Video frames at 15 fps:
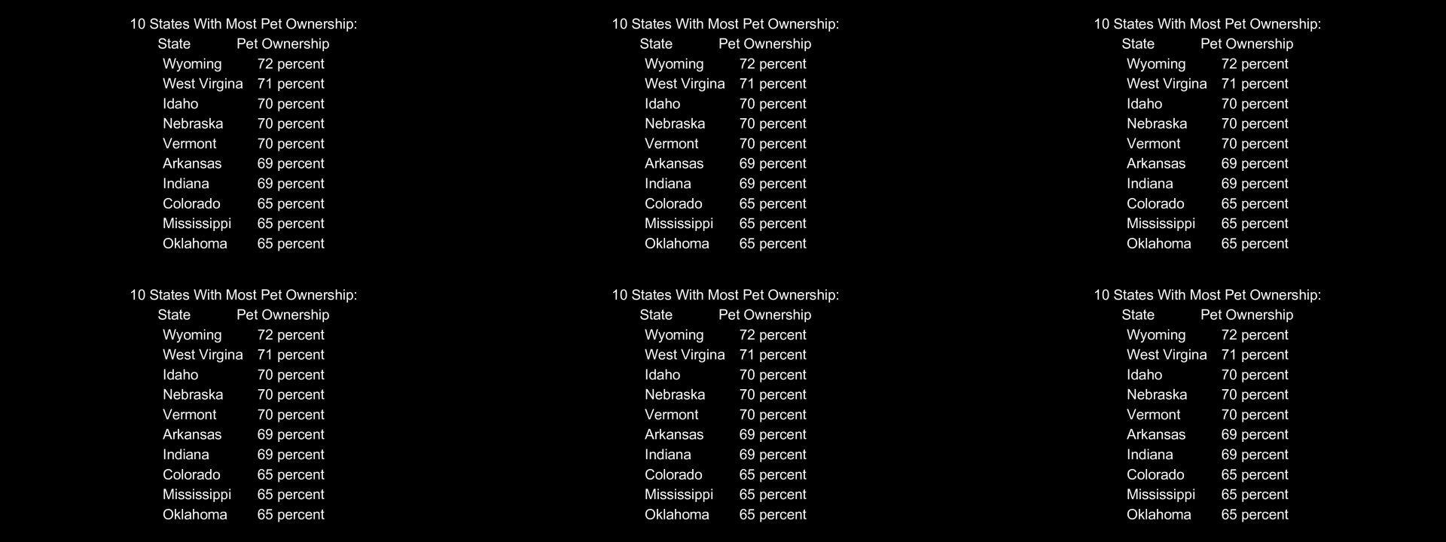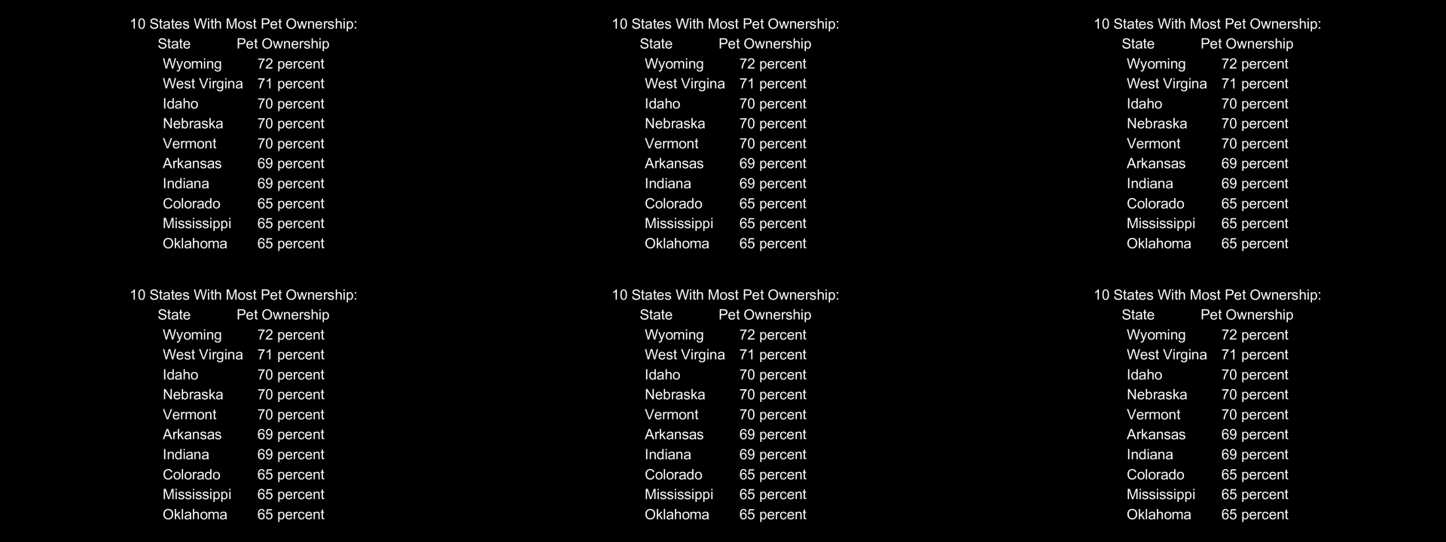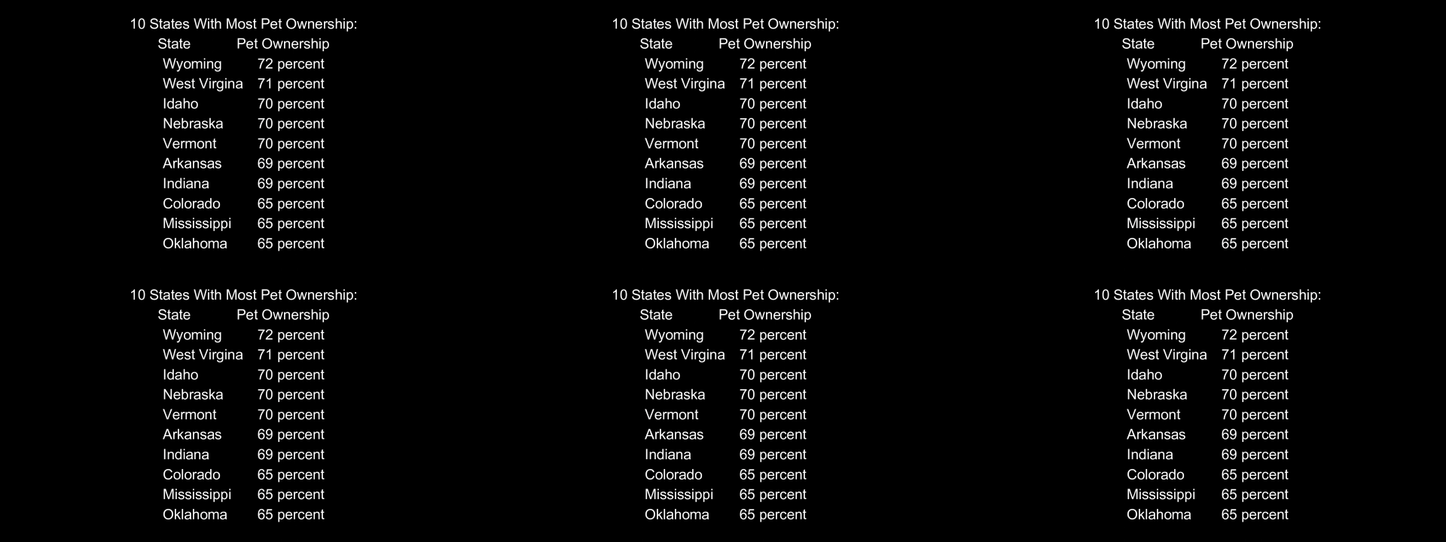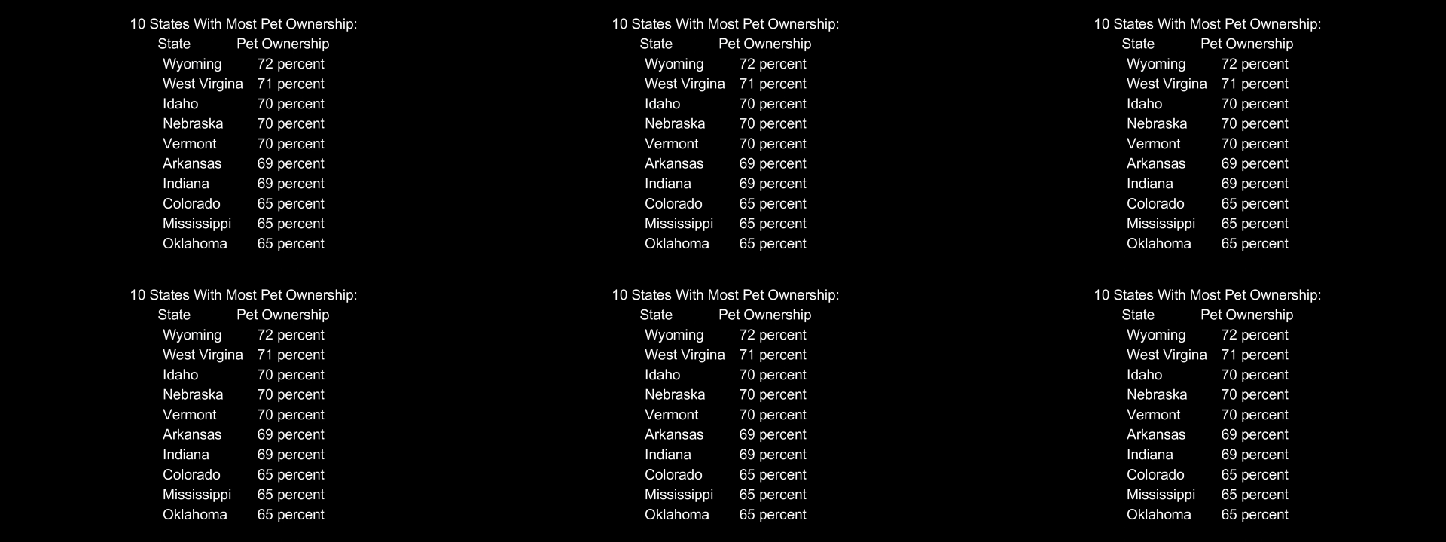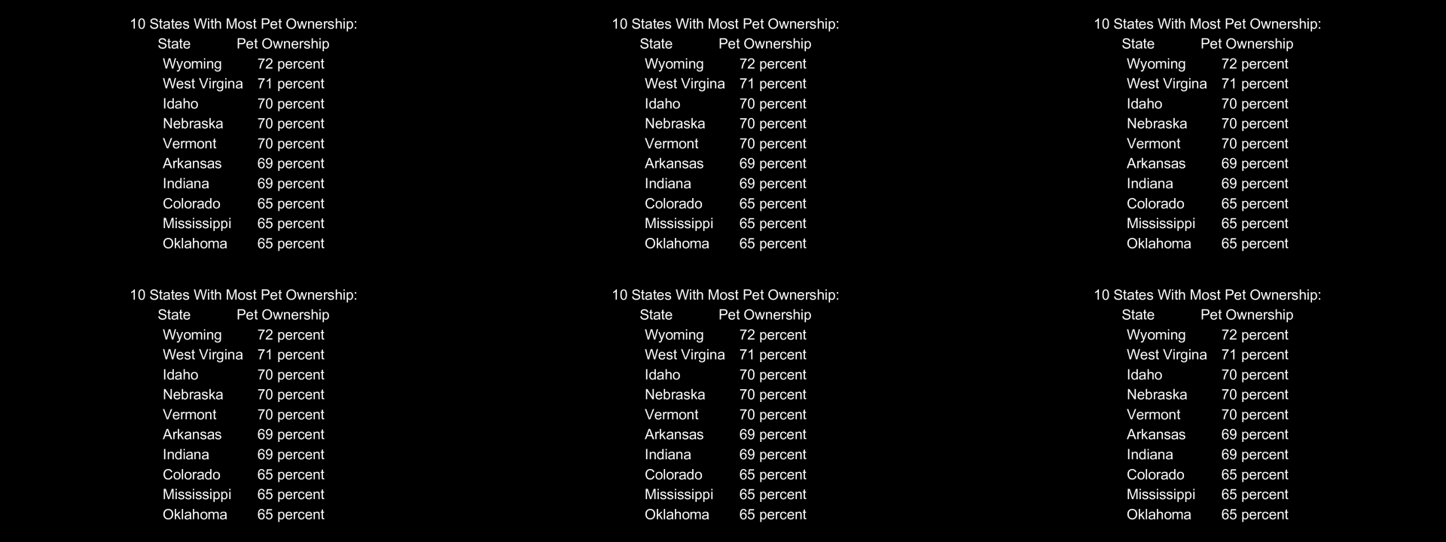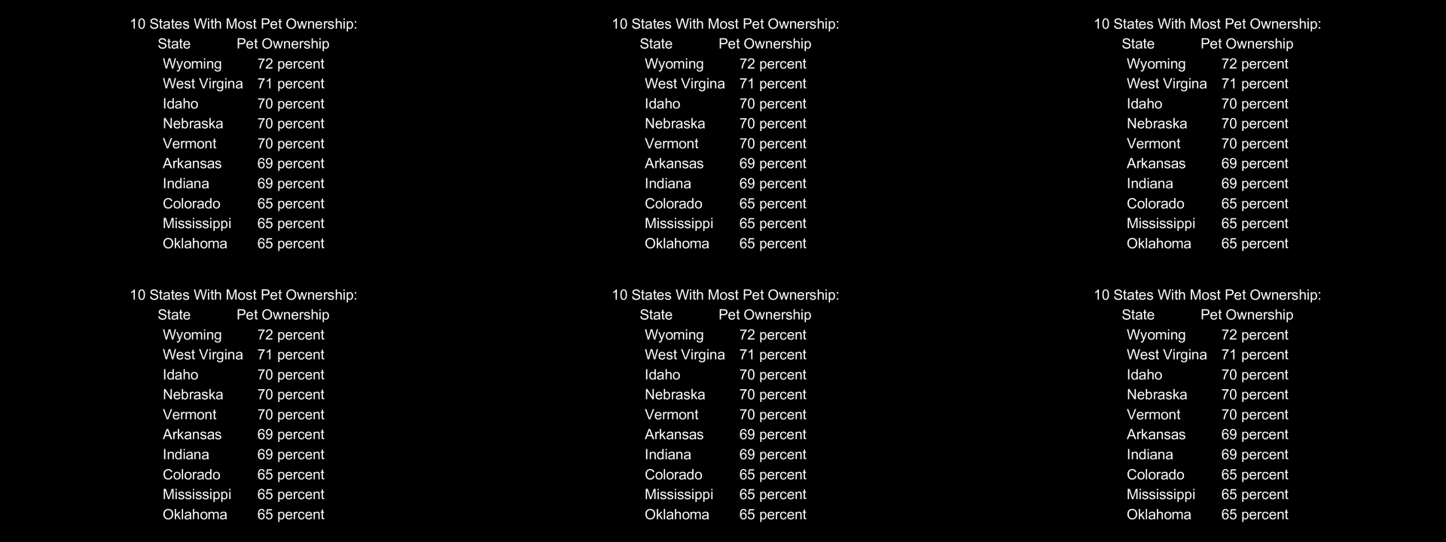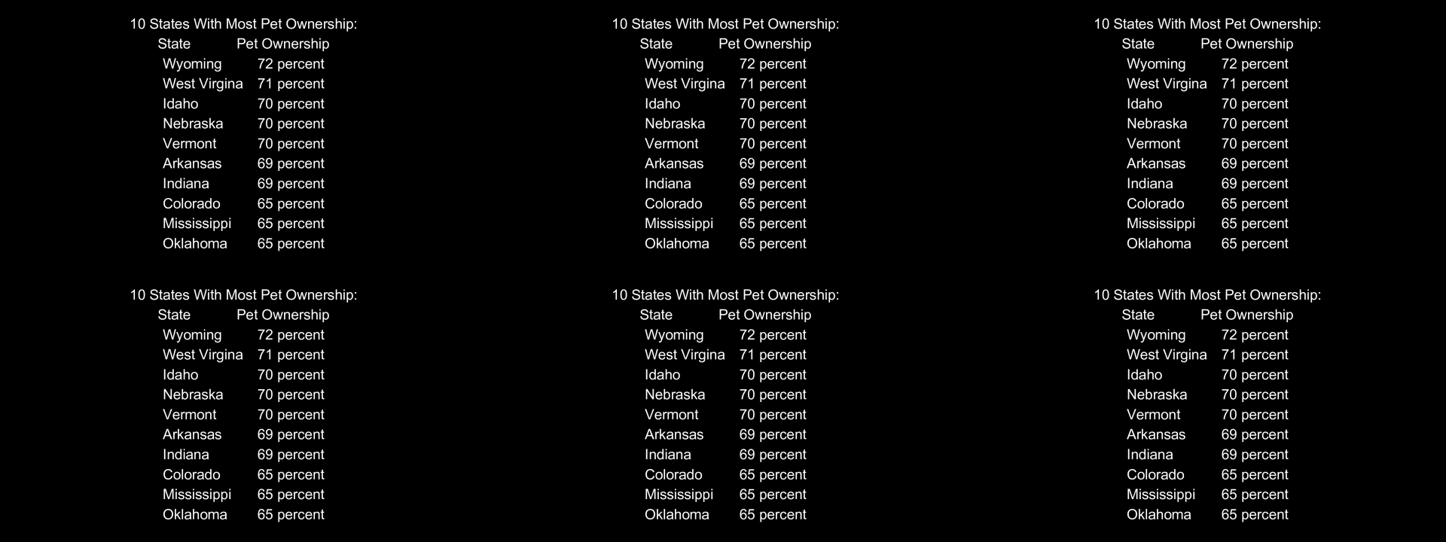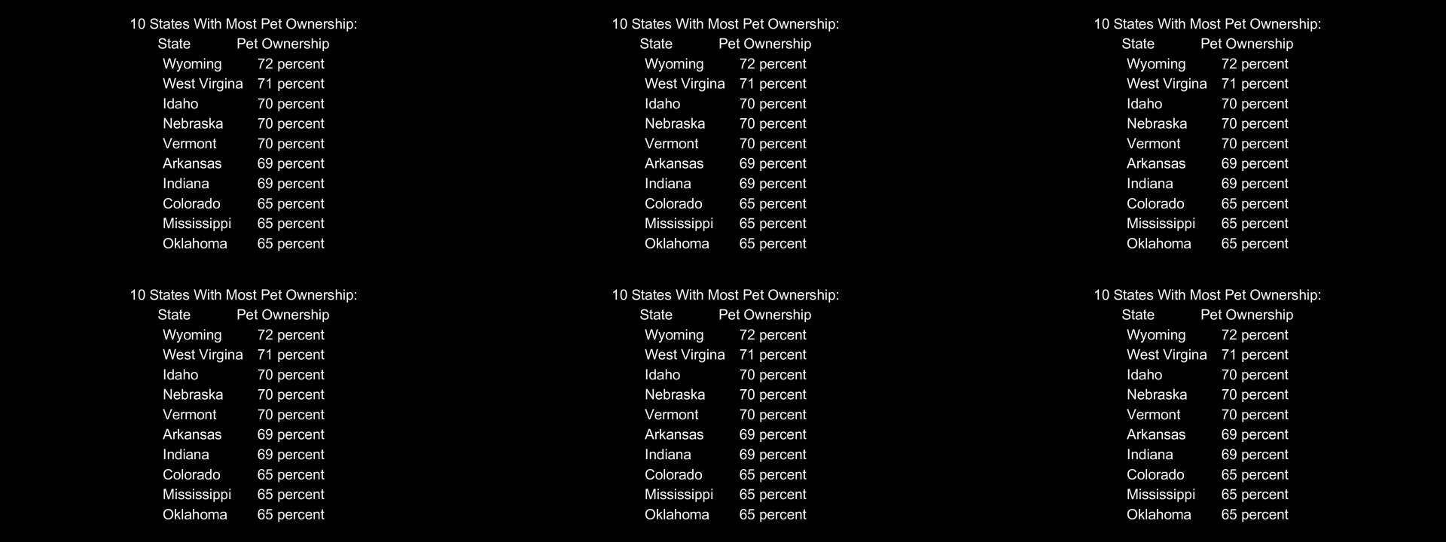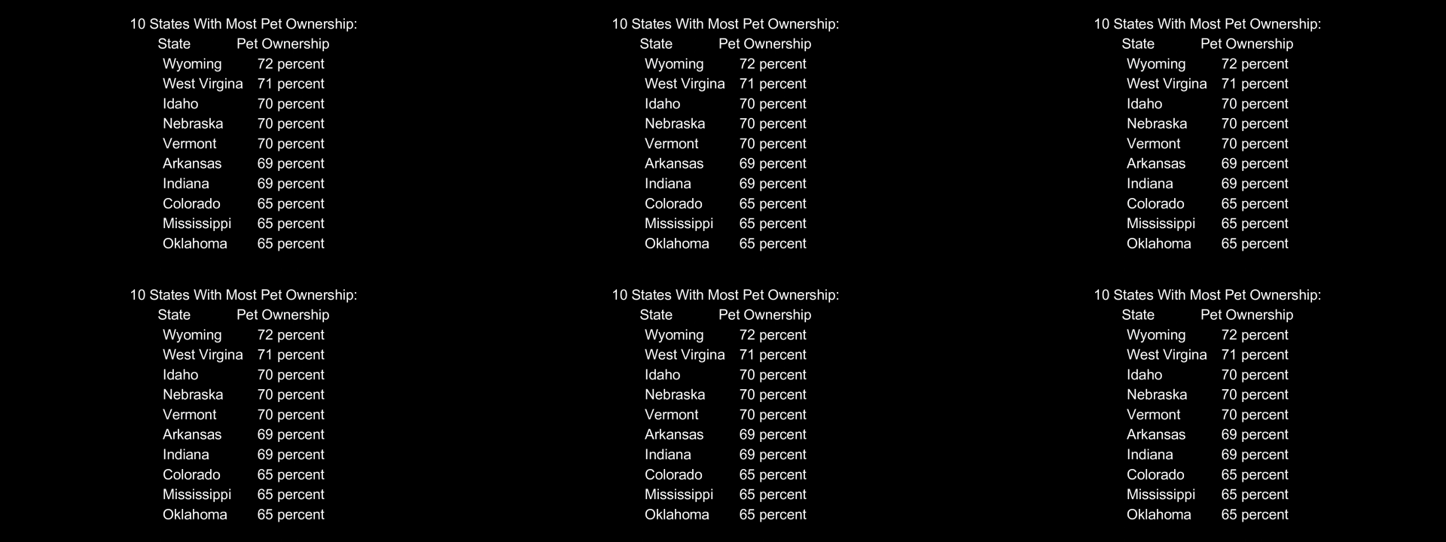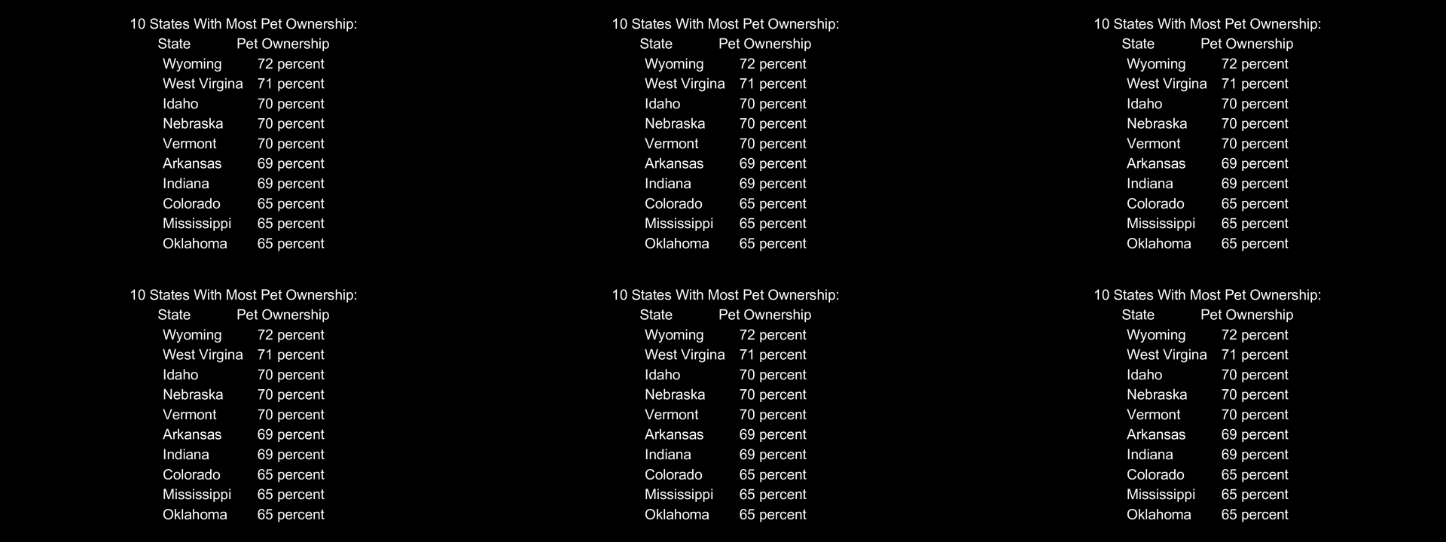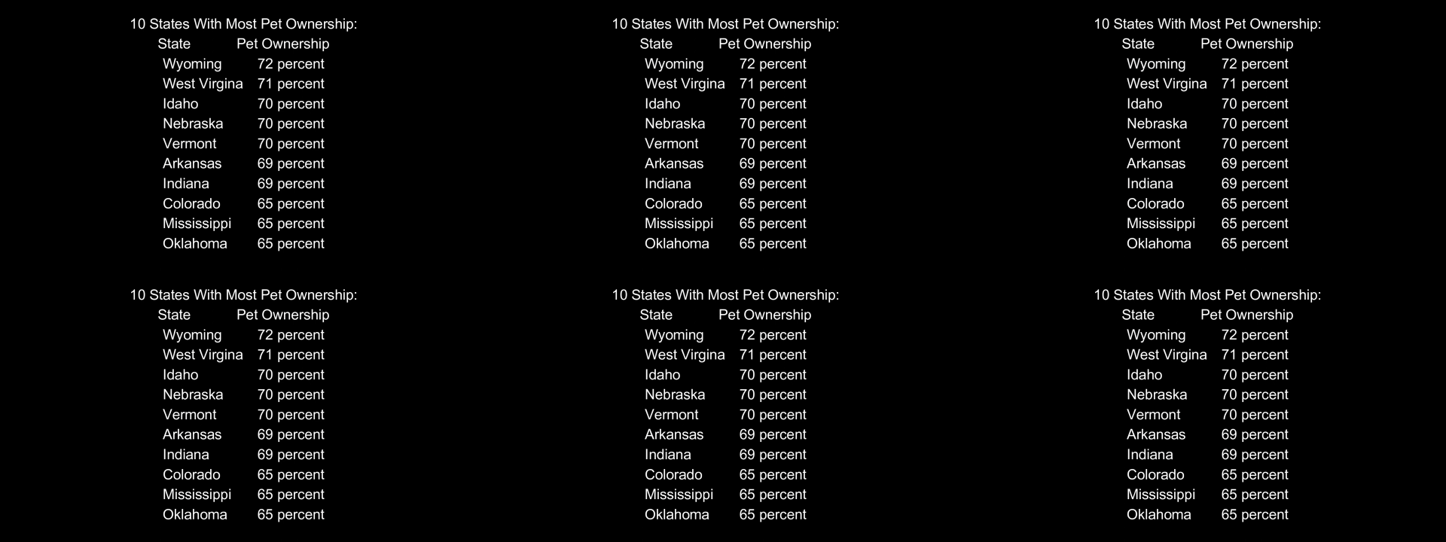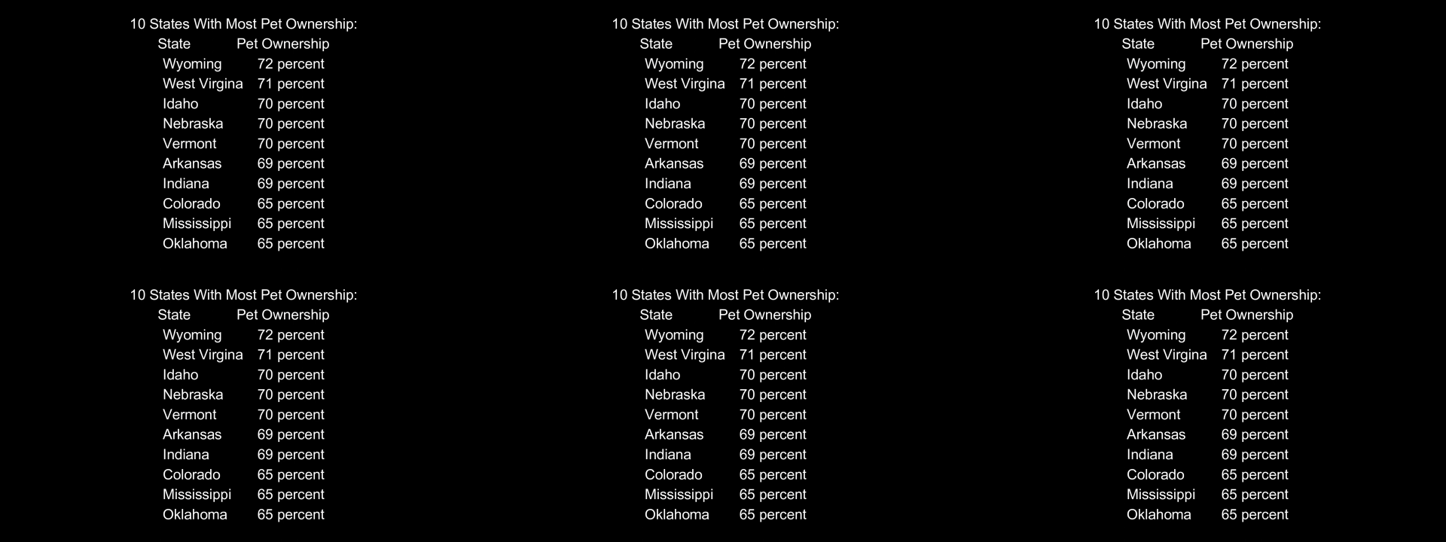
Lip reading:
No face is visible, so there are no lips to read.